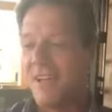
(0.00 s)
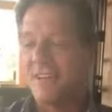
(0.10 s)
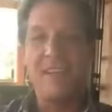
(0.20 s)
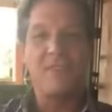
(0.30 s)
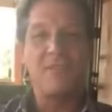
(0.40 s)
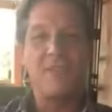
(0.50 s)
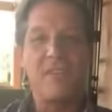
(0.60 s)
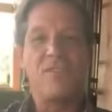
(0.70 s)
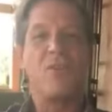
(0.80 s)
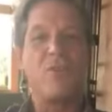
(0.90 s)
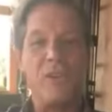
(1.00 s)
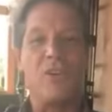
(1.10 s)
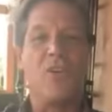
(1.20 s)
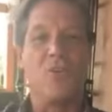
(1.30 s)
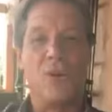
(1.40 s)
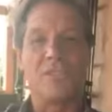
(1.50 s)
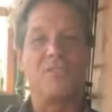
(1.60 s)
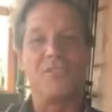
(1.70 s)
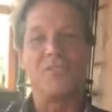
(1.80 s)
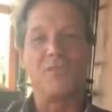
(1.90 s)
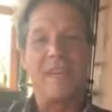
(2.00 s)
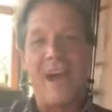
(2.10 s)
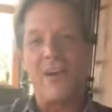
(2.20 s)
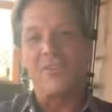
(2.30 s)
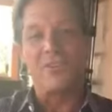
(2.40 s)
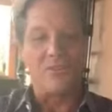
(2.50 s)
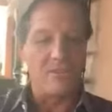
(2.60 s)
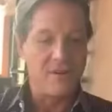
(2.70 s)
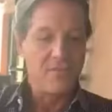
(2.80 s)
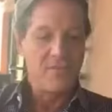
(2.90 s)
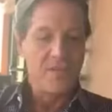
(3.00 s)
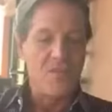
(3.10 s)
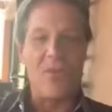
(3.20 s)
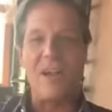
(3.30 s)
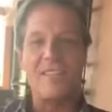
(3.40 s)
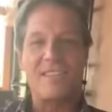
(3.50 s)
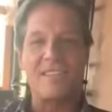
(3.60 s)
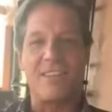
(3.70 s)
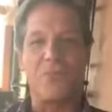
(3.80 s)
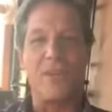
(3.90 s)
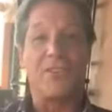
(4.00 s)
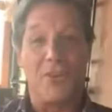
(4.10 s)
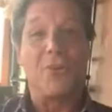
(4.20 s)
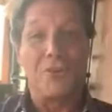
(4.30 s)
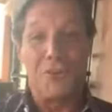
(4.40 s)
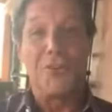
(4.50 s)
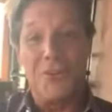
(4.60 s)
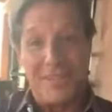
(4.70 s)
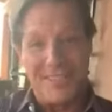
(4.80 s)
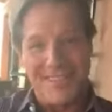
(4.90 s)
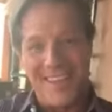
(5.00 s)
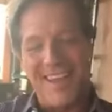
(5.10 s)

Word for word: And yet, even though we know what to do and how to do it, why is it that we don't do it?